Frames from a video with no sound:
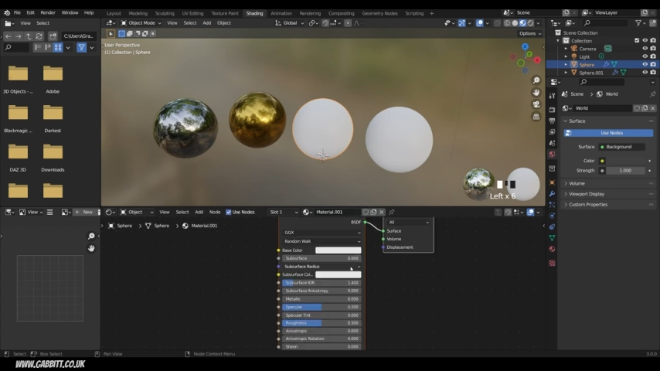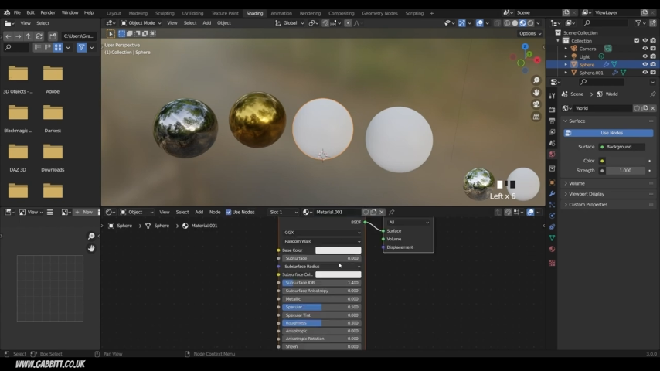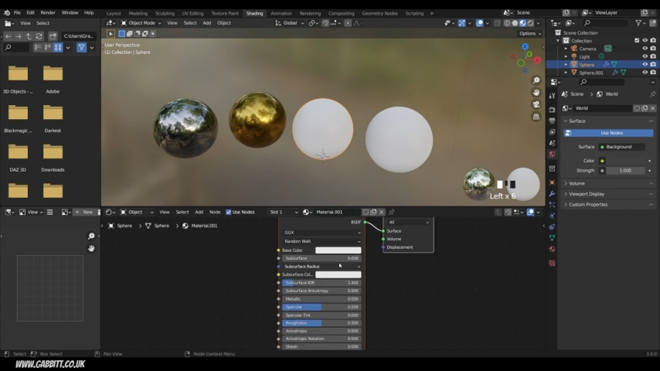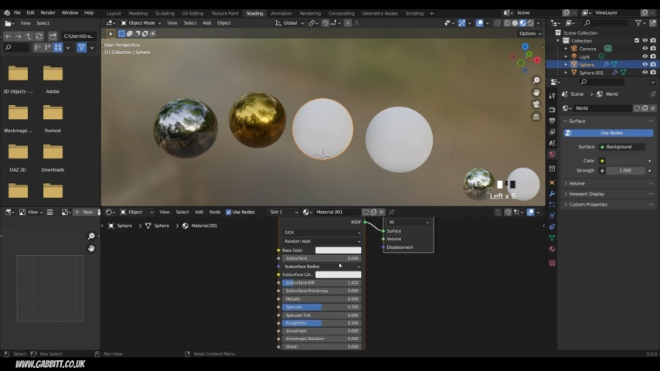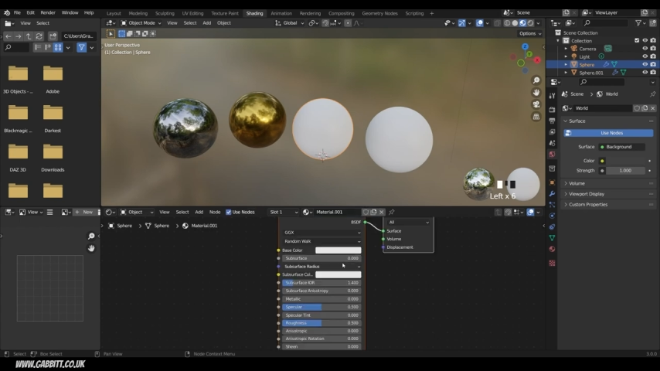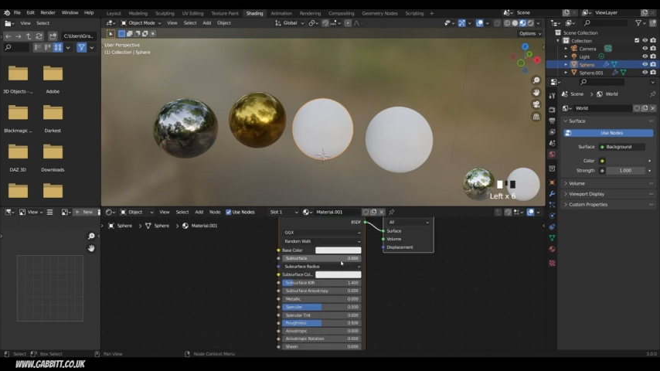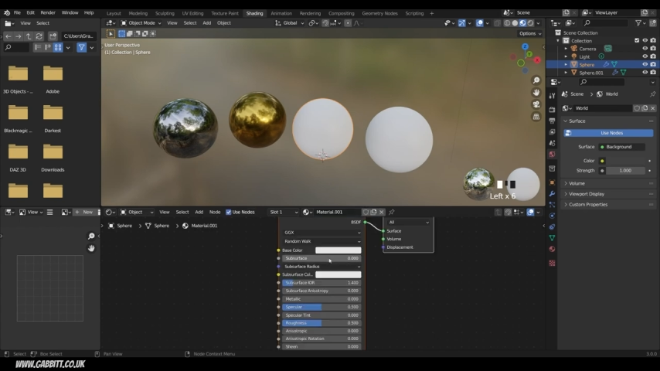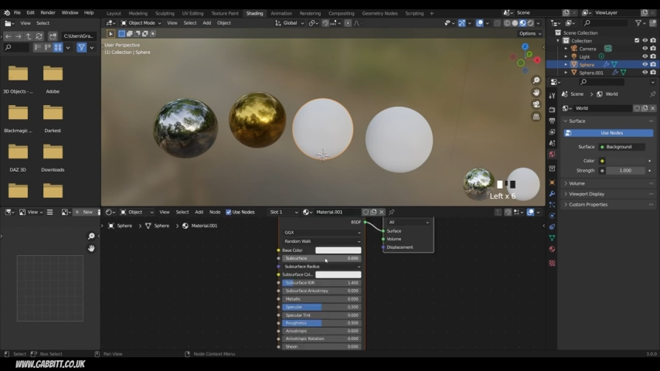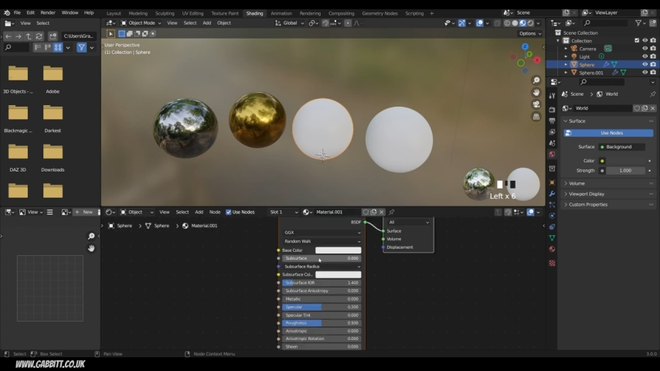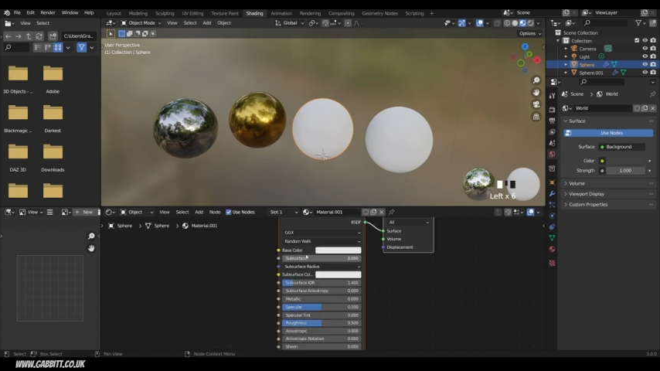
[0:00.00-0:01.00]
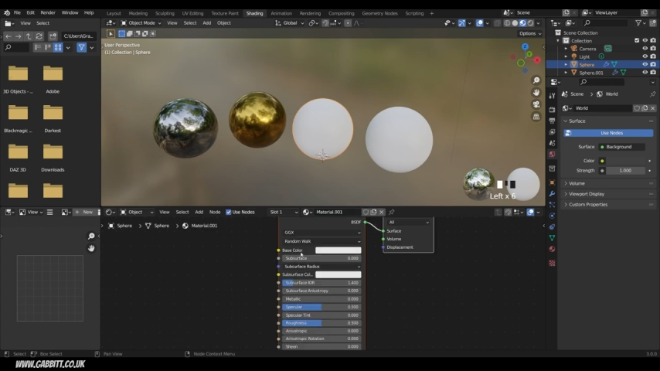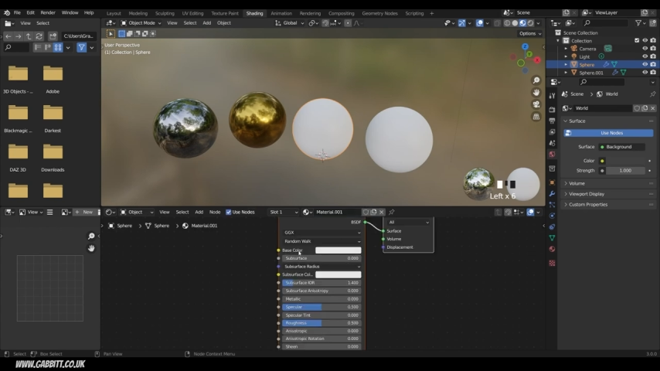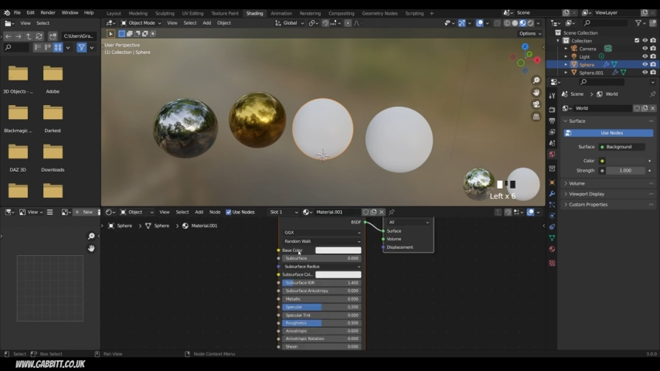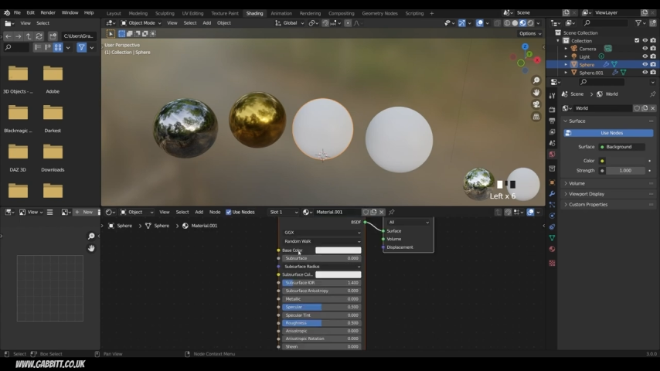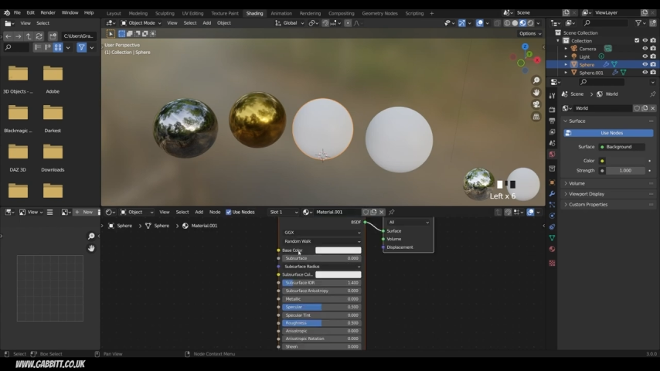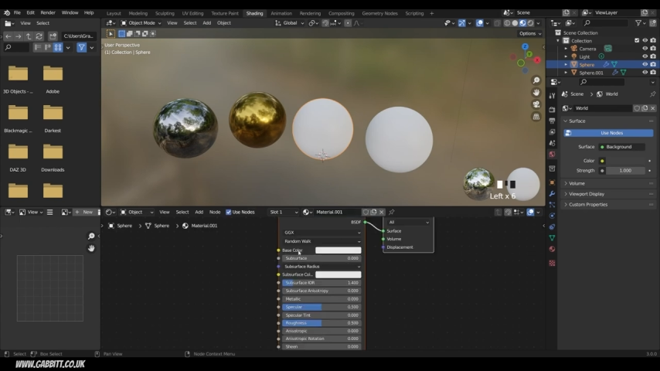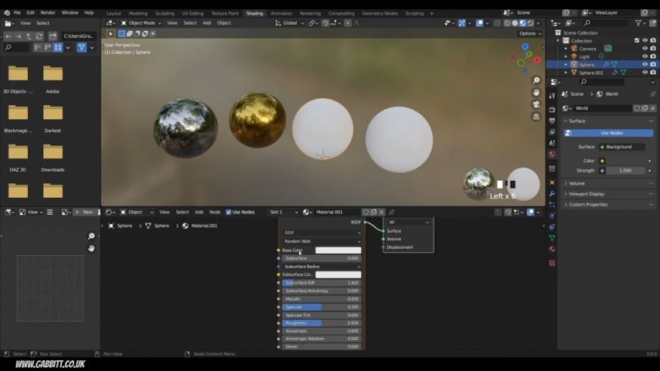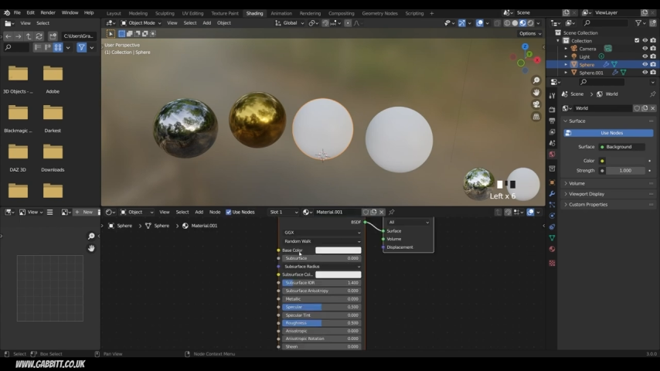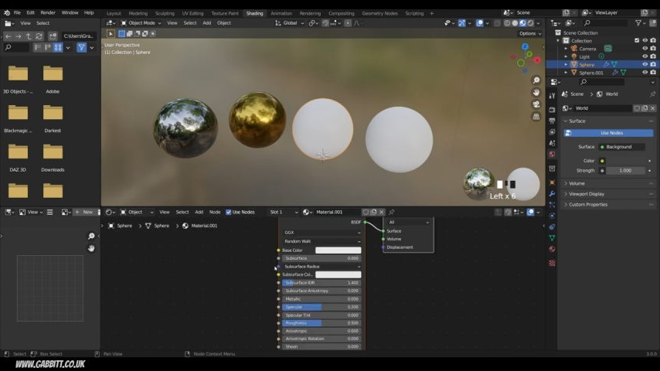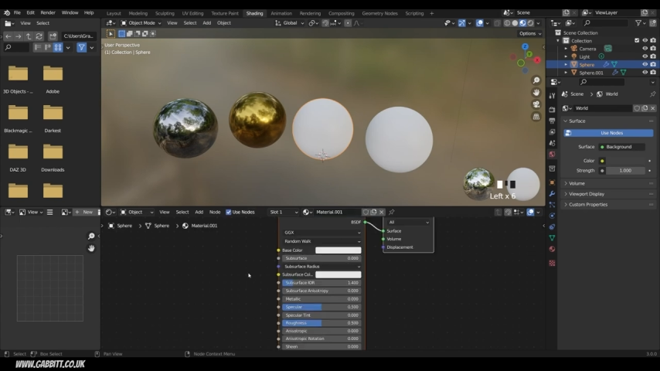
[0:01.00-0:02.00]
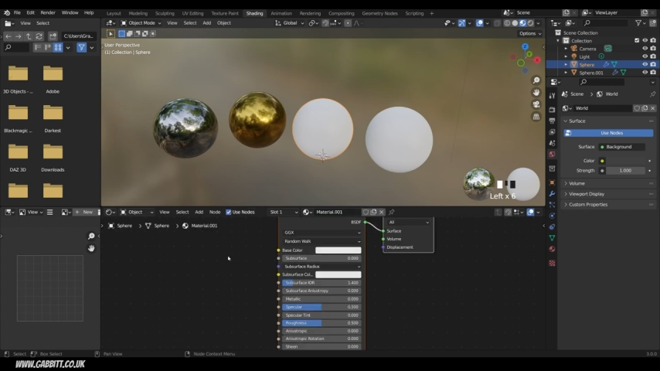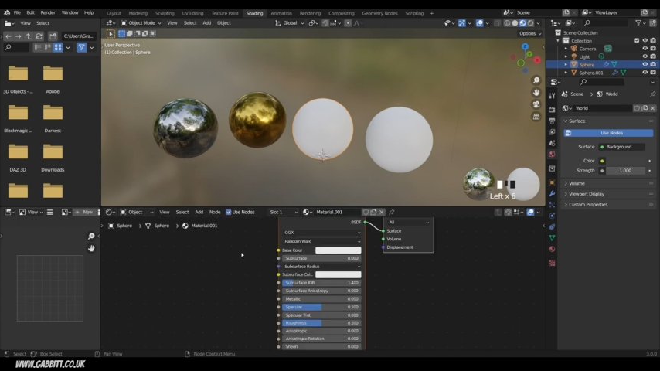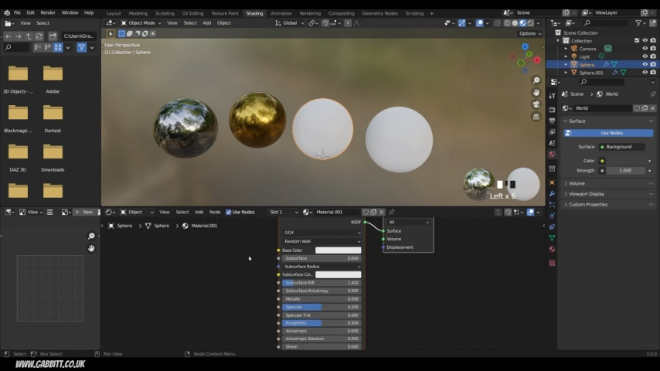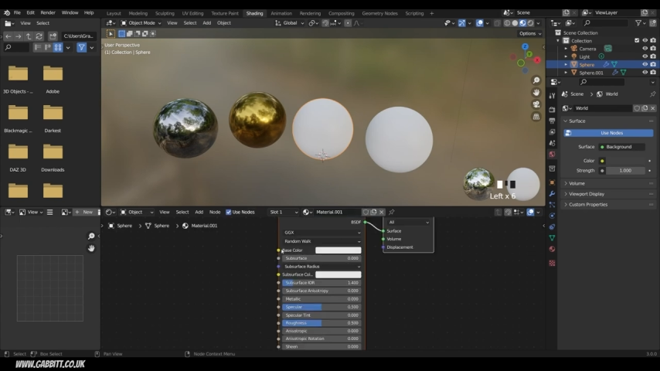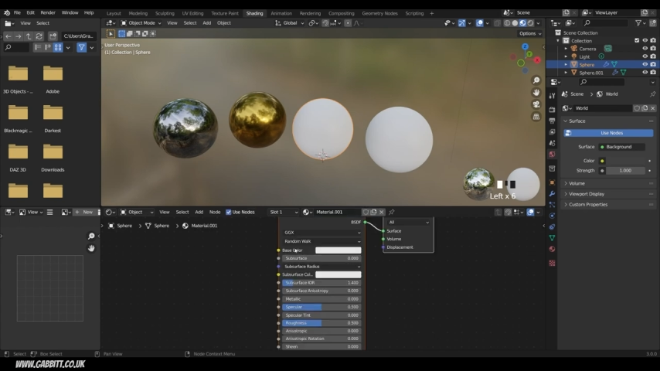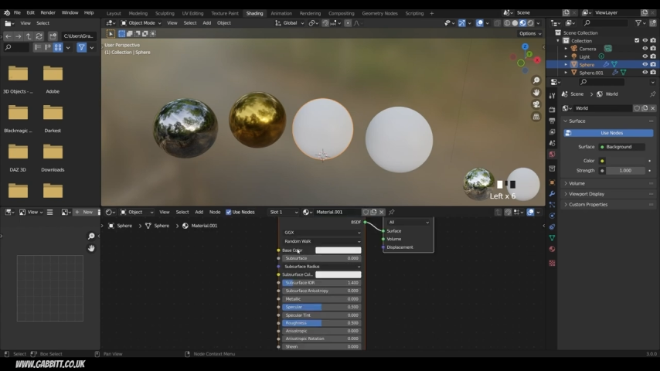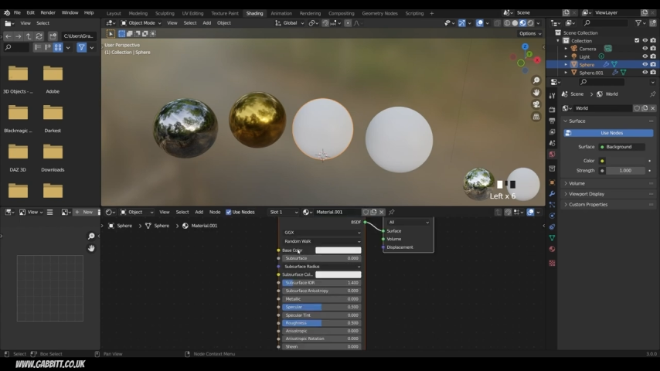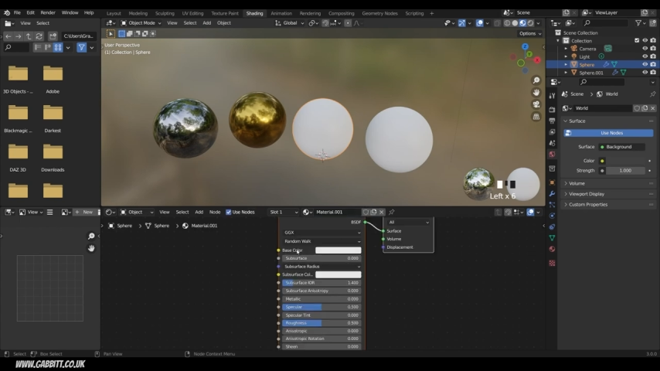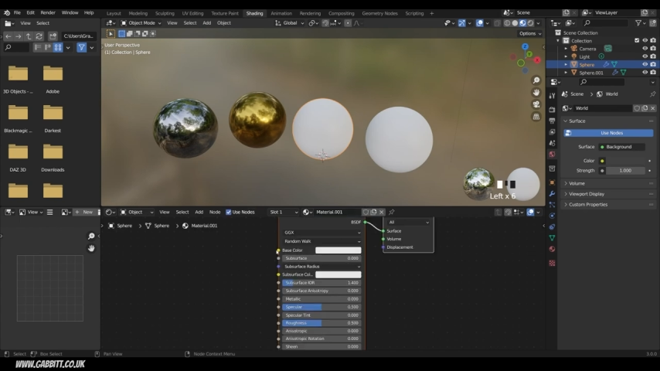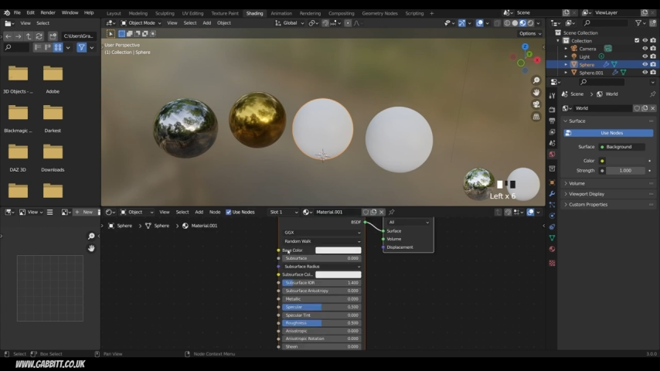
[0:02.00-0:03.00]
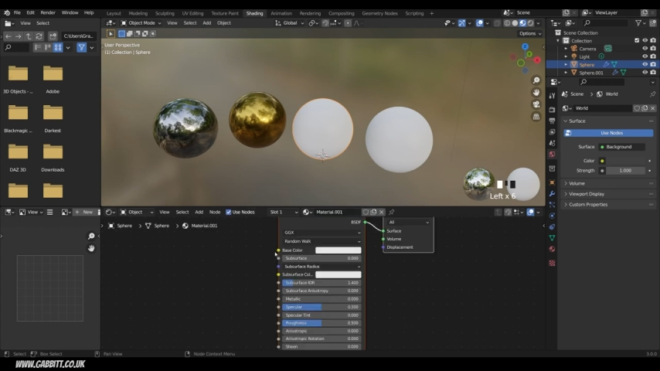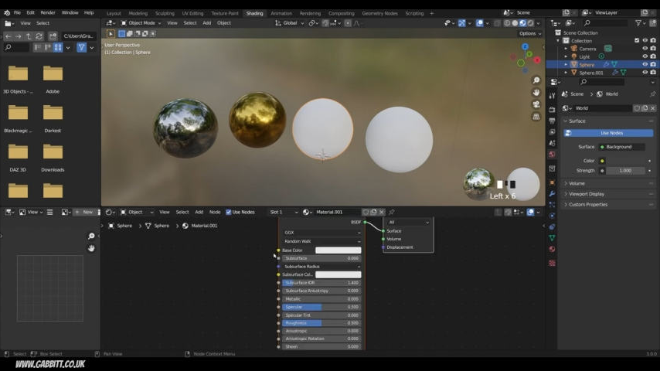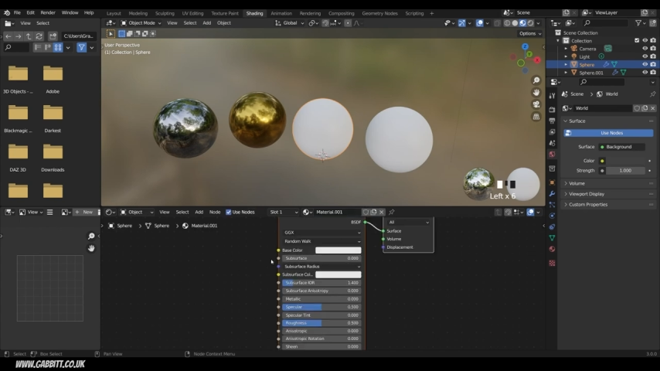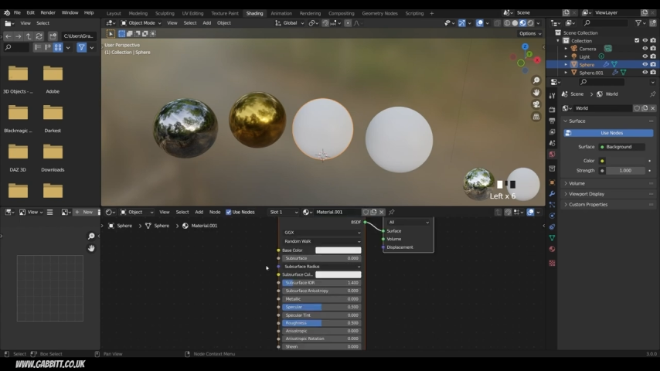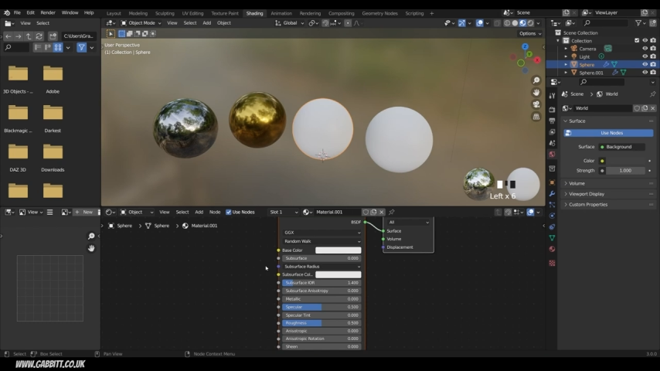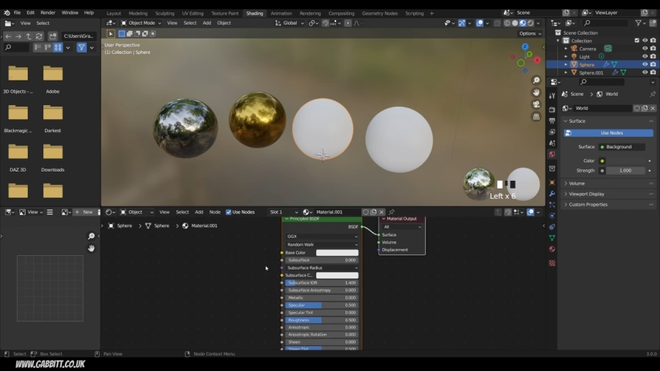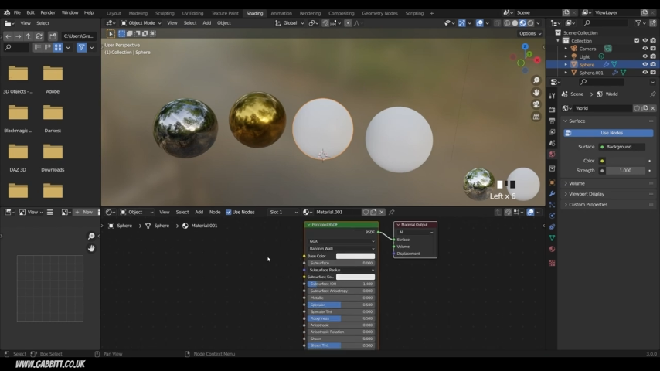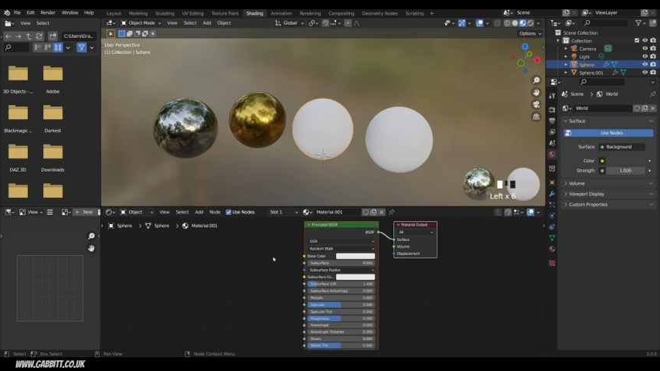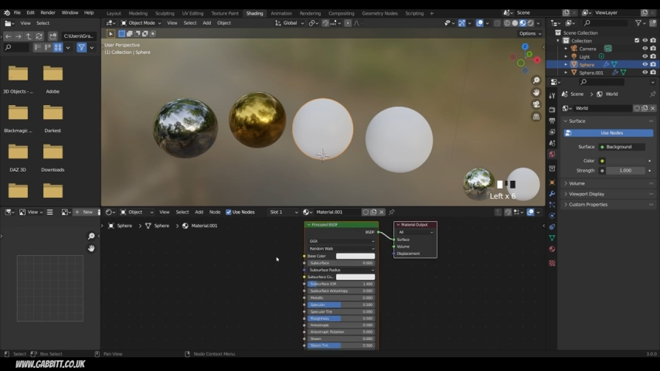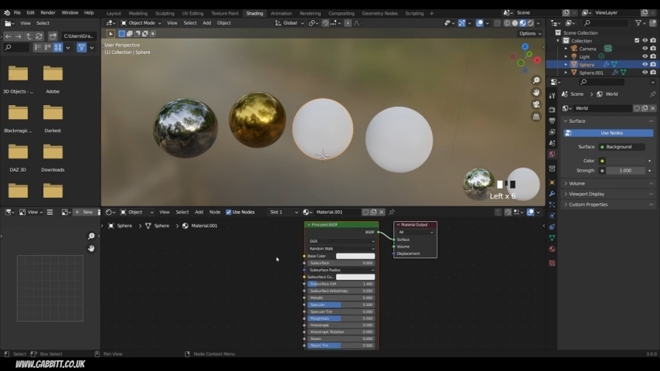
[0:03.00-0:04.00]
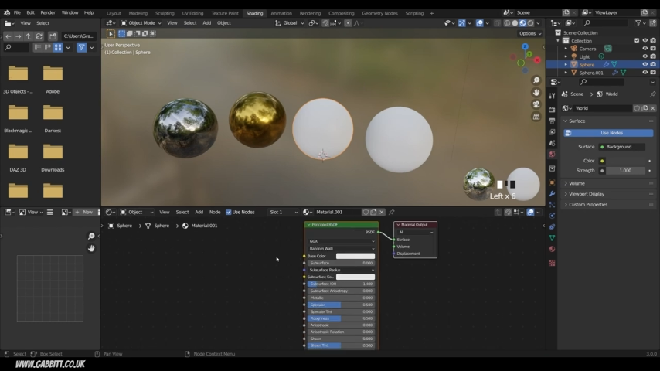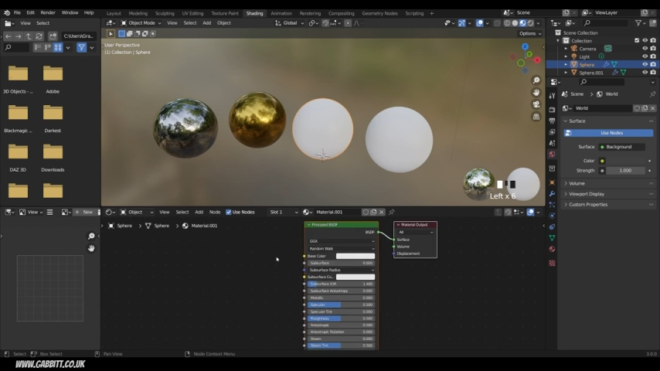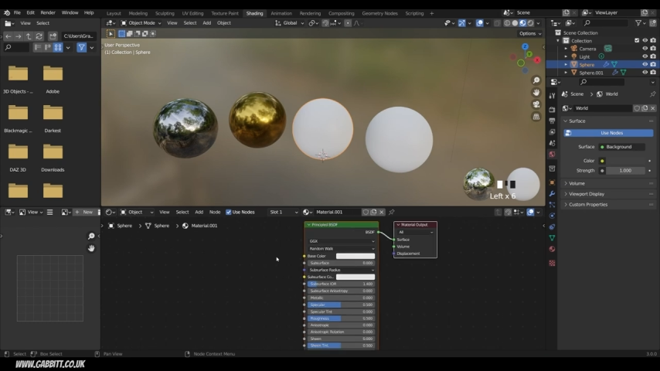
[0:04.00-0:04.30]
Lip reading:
(no speaker visible)